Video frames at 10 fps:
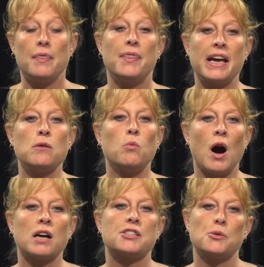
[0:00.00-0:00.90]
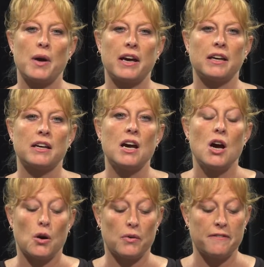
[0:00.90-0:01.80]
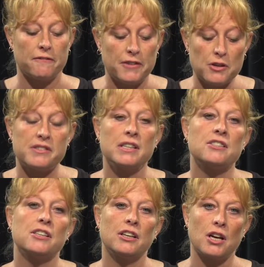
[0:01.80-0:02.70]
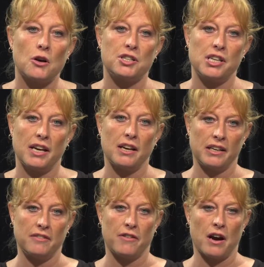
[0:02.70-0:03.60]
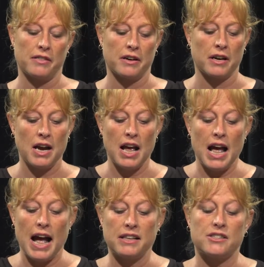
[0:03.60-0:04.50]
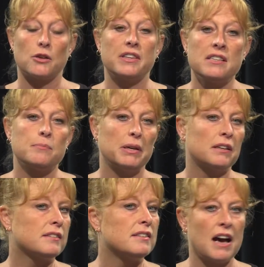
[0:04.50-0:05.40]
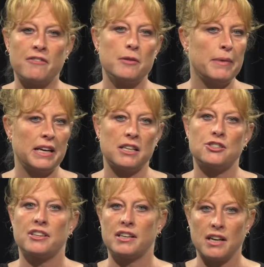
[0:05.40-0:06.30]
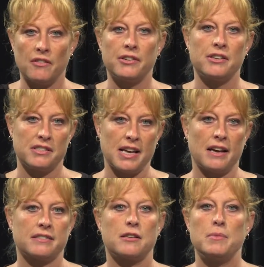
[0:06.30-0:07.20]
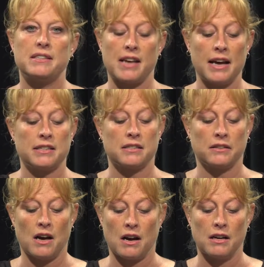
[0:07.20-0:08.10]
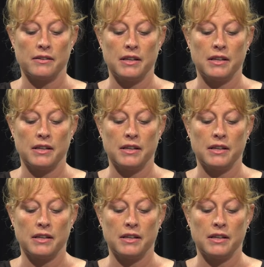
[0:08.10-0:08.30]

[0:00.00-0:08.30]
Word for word: They walked away, refusing to negotiate any farther, and so these bills never made it to the governor's desk to be signed into law.